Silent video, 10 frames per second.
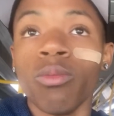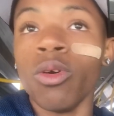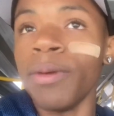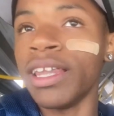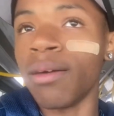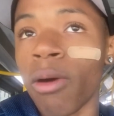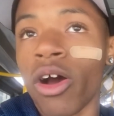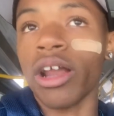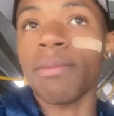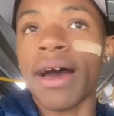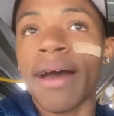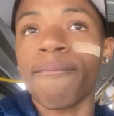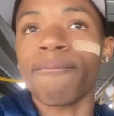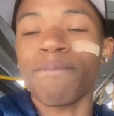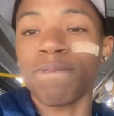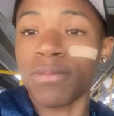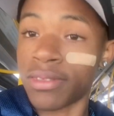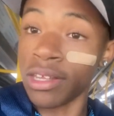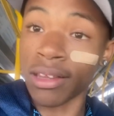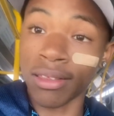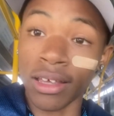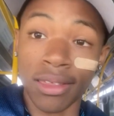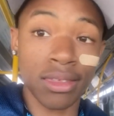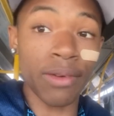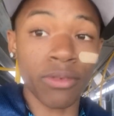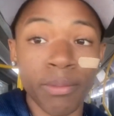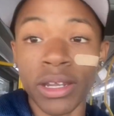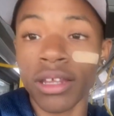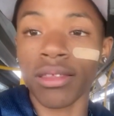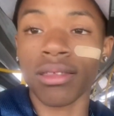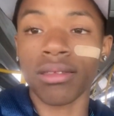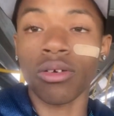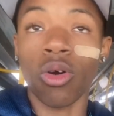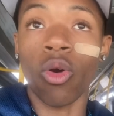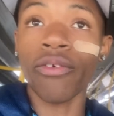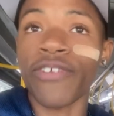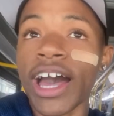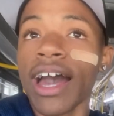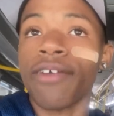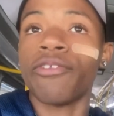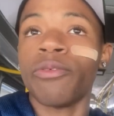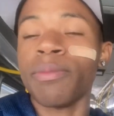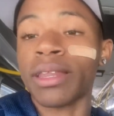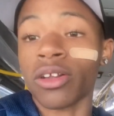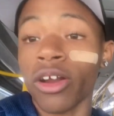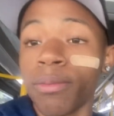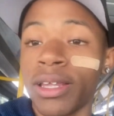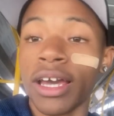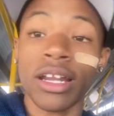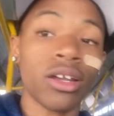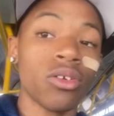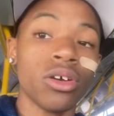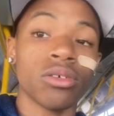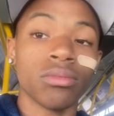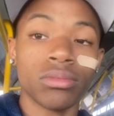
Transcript: We'll be in Lamar in about six to seven minutes or five, make the curvy light, I don't